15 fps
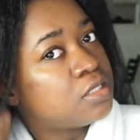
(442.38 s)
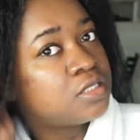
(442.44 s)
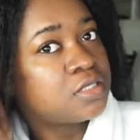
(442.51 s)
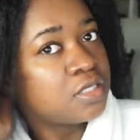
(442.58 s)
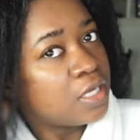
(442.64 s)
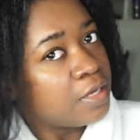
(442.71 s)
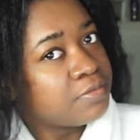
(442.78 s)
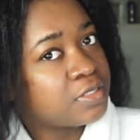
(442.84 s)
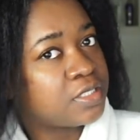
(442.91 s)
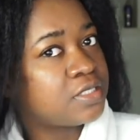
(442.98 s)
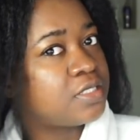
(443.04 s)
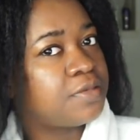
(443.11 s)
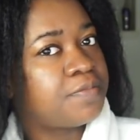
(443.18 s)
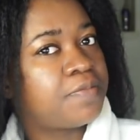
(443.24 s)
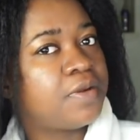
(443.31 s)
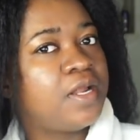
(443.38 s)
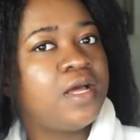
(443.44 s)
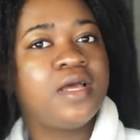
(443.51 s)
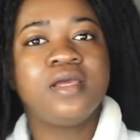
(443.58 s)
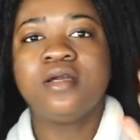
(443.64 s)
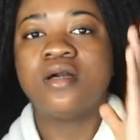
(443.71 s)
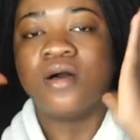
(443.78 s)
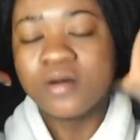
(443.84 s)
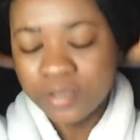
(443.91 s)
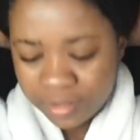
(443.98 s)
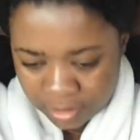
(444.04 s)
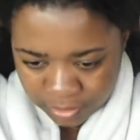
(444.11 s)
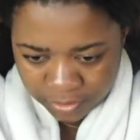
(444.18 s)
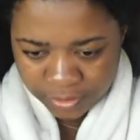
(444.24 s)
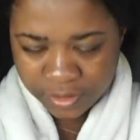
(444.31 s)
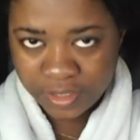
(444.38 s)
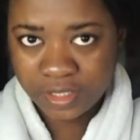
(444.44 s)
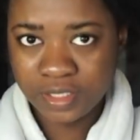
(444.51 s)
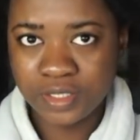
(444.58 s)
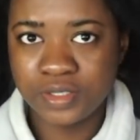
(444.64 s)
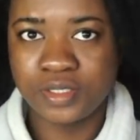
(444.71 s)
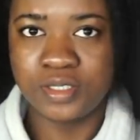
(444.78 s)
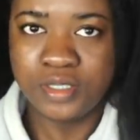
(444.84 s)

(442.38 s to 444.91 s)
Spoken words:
So I'm just applying coconut oil